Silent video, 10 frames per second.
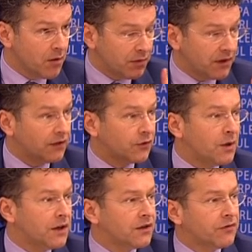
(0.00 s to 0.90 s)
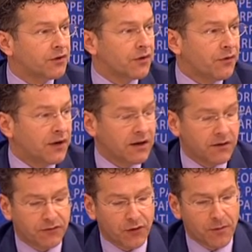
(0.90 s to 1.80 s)
But that's quite a different thing
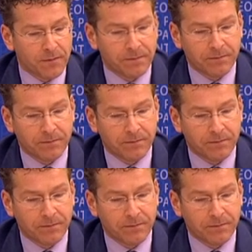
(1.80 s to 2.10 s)
from